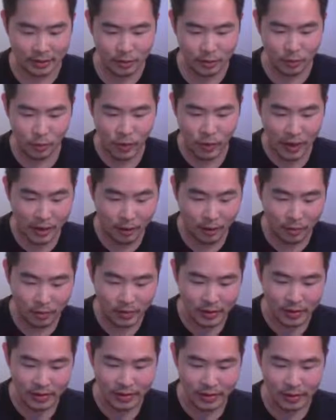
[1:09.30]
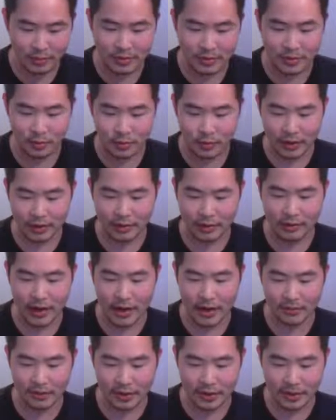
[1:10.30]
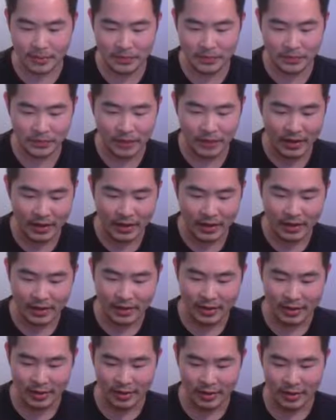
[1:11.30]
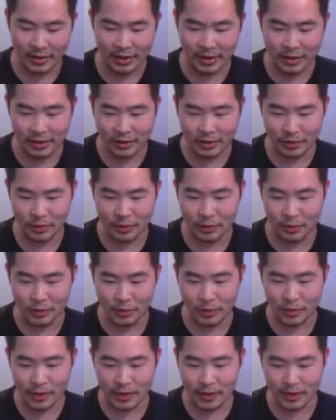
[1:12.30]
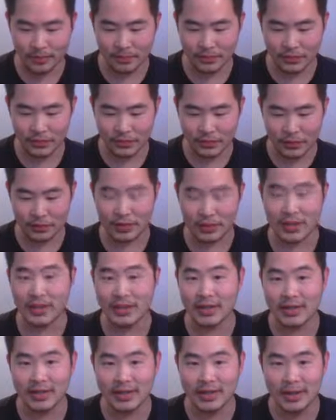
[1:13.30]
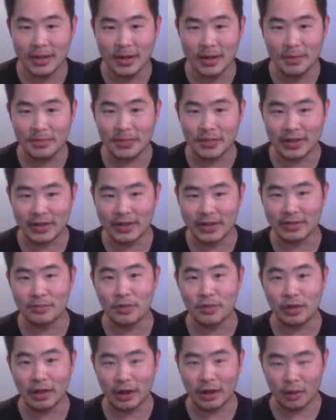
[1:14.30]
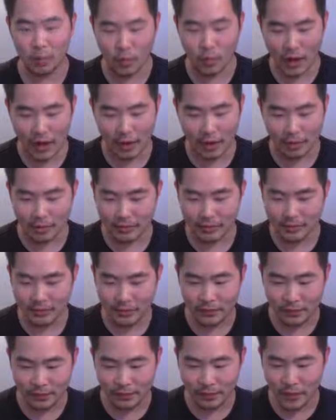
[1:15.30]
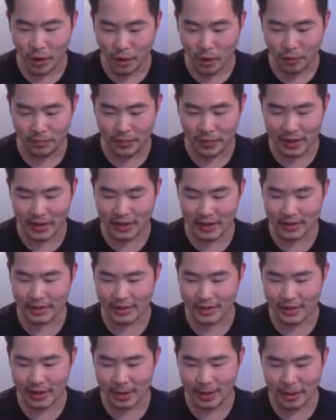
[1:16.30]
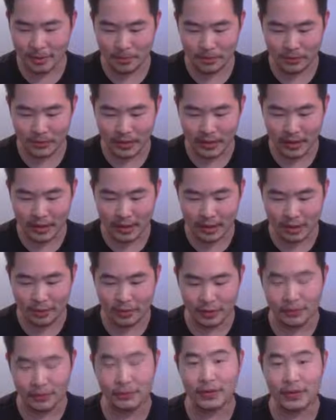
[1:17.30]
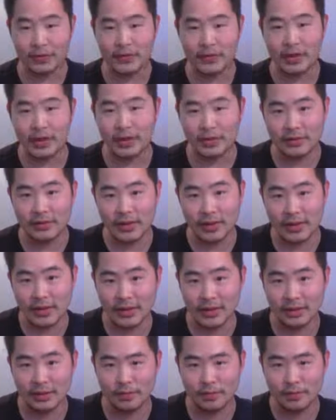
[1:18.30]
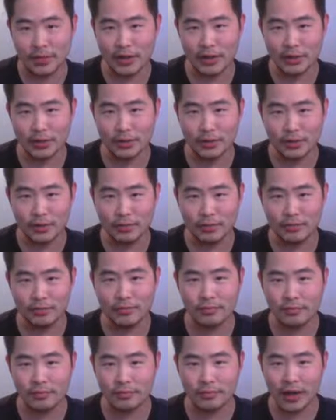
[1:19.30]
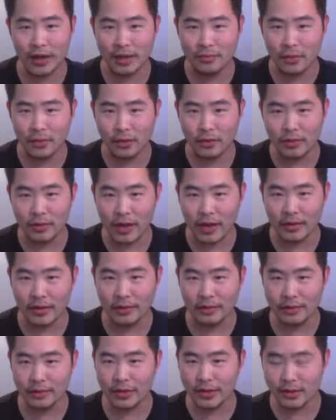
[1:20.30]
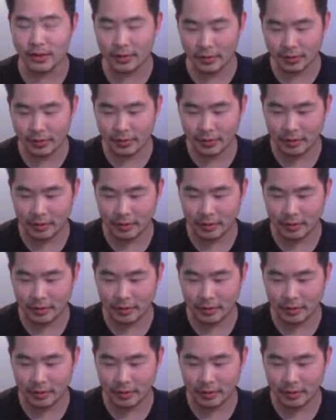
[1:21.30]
you're well. There is a way to craft them through this, but this is more like a whale mode, because you need 50 of this special rainbow kind of crystal to